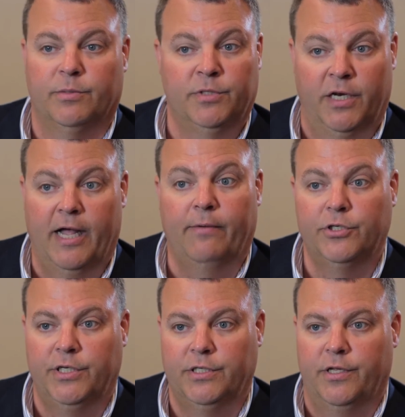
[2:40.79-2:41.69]

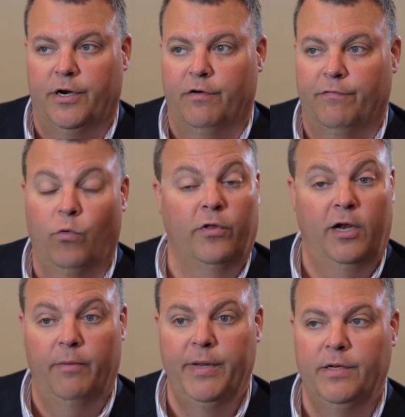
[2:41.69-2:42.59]
technologies that are
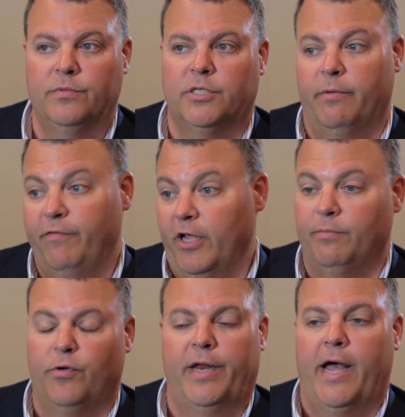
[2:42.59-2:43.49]
forthcoming, some
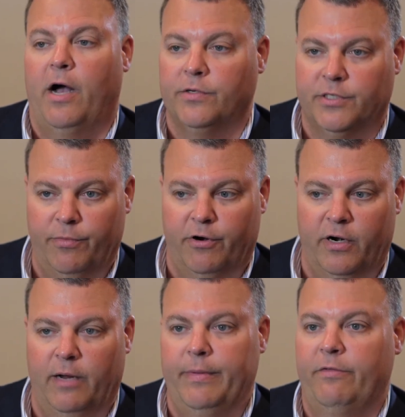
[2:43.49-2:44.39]
available now, some that are
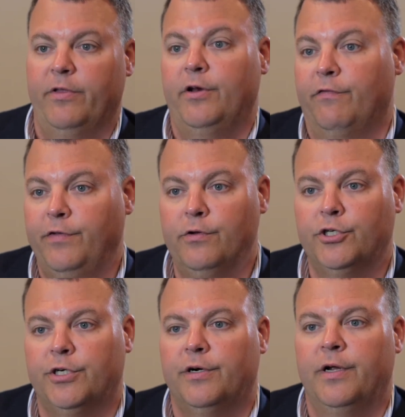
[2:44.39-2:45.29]
coming in the near
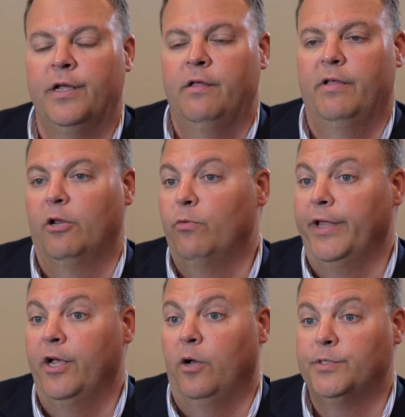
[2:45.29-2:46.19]
future that can
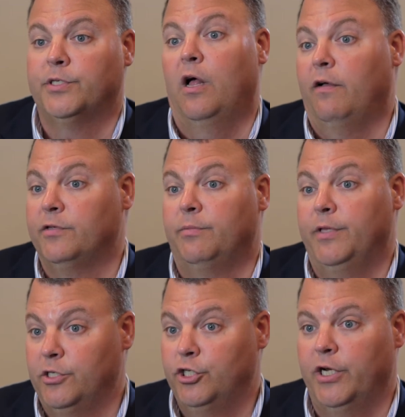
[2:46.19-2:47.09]
really help solve some of
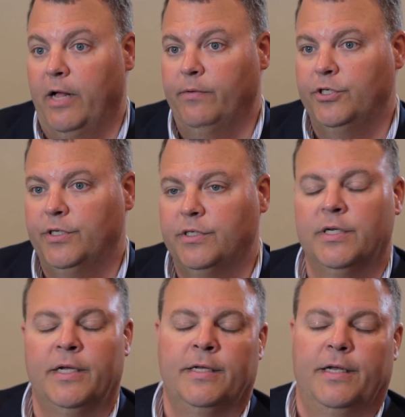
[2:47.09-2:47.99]
these challenges.
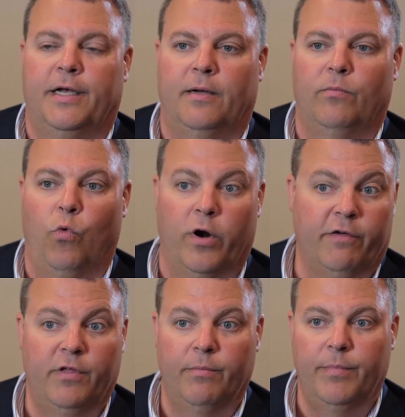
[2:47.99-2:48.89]
One
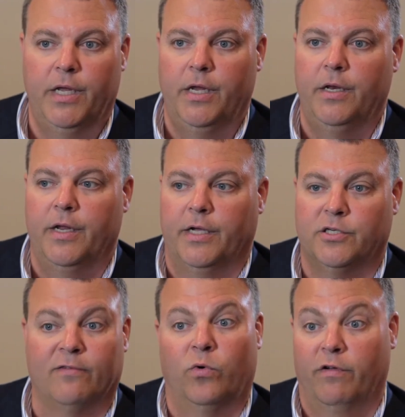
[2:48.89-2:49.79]
of them being
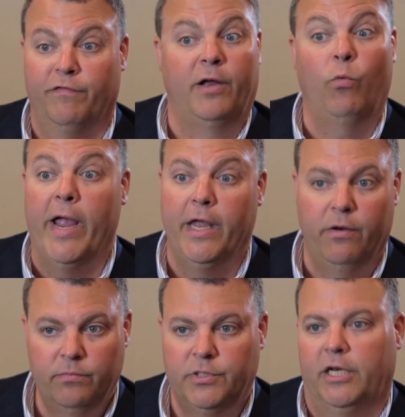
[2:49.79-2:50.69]
software-defined WAN
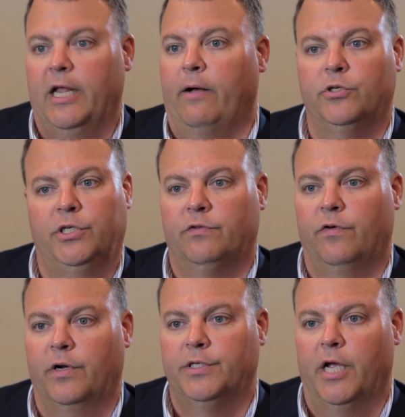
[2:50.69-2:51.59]
technologies,
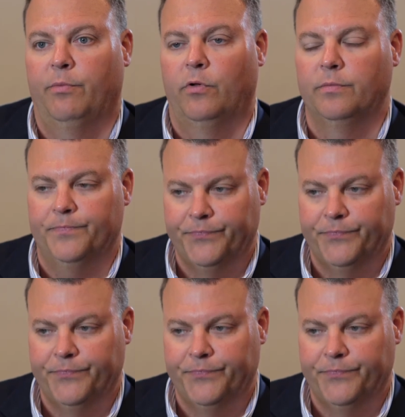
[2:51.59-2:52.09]
for example.